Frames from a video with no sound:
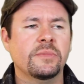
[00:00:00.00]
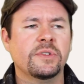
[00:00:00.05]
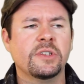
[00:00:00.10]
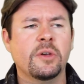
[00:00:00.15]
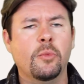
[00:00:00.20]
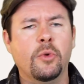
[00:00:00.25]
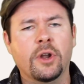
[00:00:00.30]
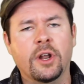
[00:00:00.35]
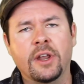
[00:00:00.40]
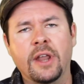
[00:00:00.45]

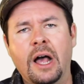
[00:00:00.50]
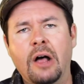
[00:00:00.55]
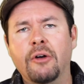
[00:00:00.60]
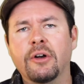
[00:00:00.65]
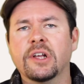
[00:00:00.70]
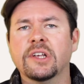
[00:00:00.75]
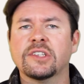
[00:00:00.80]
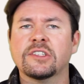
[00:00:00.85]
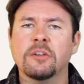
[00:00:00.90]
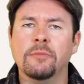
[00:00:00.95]
somewhat
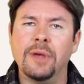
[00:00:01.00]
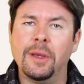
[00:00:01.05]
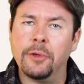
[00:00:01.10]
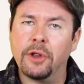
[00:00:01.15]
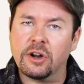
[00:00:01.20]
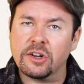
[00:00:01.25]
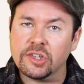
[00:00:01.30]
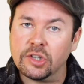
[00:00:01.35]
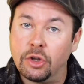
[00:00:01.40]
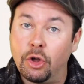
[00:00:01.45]
analogous to maybe
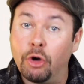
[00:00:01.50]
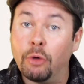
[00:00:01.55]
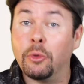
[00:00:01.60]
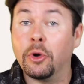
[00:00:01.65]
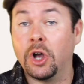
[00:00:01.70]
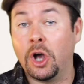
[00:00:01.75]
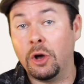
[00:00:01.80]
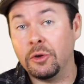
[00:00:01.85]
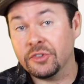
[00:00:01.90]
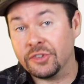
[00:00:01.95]
our Sonoma
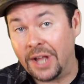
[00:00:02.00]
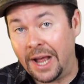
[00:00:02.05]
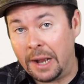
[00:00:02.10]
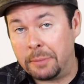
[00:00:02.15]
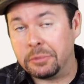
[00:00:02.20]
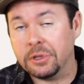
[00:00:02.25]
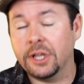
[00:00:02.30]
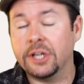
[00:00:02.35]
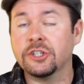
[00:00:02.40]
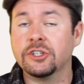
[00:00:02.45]
Coast
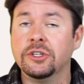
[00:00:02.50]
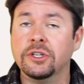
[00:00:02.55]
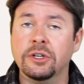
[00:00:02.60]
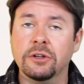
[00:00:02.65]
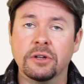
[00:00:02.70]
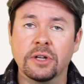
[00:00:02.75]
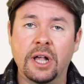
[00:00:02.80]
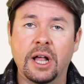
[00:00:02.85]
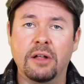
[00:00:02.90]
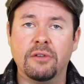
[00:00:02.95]
appellation
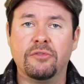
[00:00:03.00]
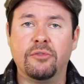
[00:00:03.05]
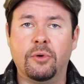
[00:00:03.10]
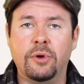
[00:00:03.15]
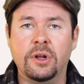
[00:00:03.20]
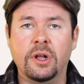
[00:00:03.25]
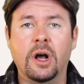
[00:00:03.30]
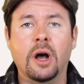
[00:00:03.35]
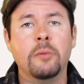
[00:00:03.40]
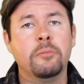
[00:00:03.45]
here in
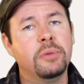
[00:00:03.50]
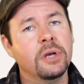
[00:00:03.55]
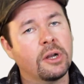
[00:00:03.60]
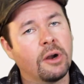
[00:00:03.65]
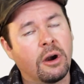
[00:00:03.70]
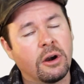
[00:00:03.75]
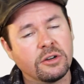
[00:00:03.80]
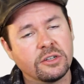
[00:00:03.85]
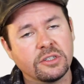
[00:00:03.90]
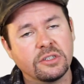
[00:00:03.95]
California. A bit
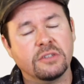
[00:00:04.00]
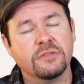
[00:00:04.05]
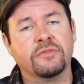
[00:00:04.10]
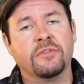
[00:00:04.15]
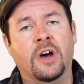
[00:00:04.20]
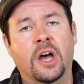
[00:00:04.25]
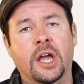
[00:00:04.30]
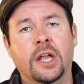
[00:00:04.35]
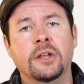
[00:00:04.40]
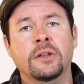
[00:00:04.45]
hard to
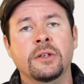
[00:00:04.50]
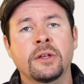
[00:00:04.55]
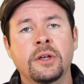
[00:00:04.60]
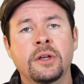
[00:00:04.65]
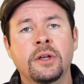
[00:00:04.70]
define